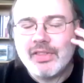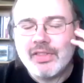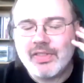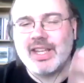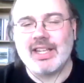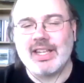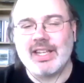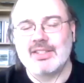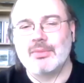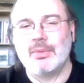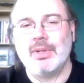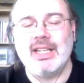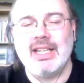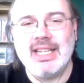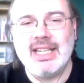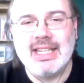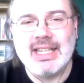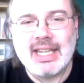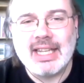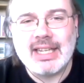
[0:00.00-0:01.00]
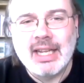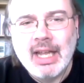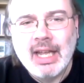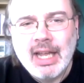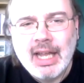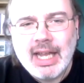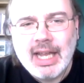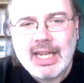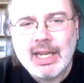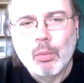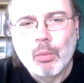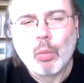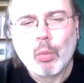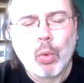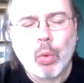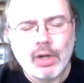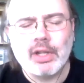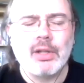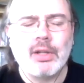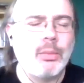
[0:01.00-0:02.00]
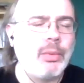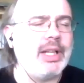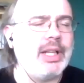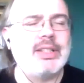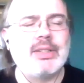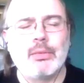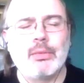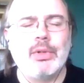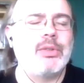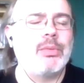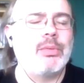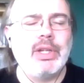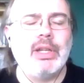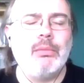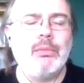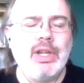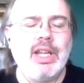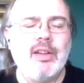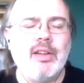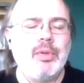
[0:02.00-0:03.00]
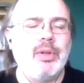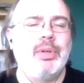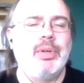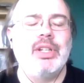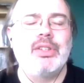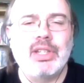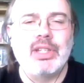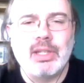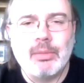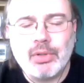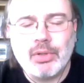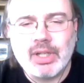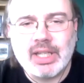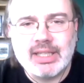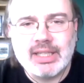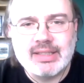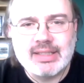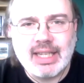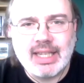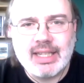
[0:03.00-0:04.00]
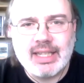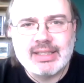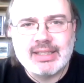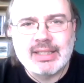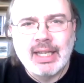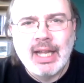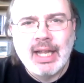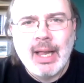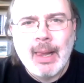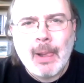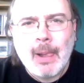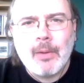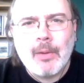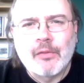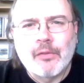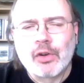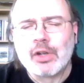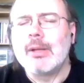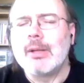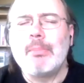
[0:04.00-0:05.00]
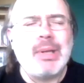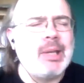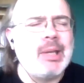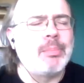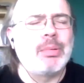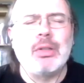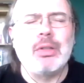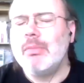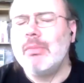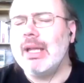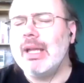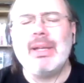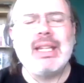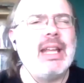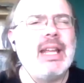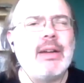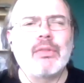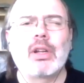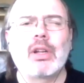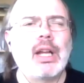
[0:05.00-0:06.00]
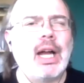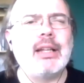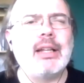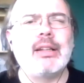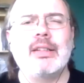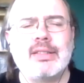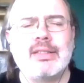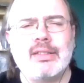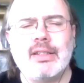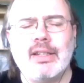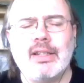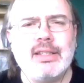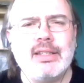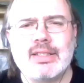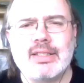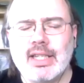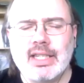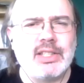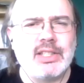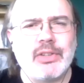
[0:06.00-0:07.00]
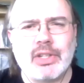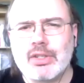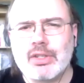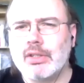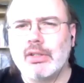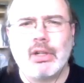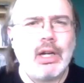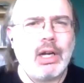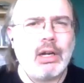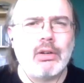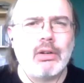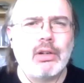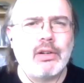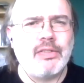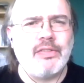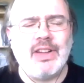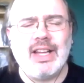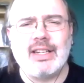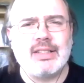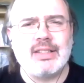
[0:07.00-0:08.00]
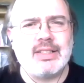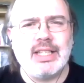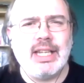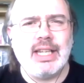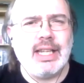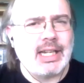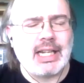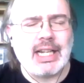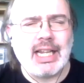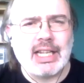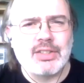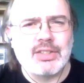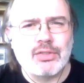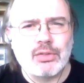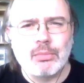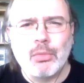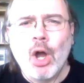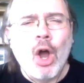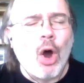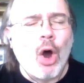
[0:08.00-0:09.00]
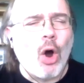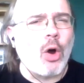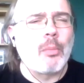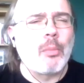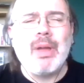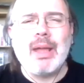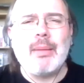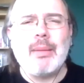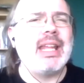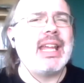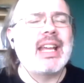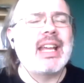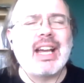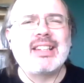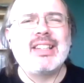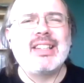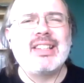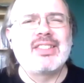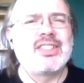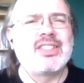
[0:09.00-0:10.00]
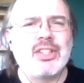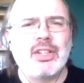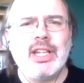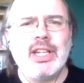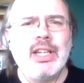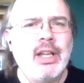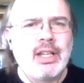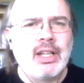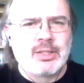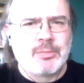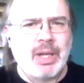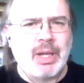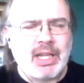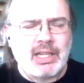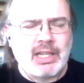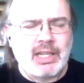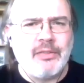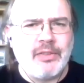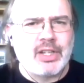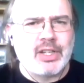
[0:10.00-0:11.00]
thing as well, in that one of the ways in which we have been pitching the book is that it's for the people who maybe never got to study science fiction or horror or fantasy in a classroom, or maybe they got to study speculative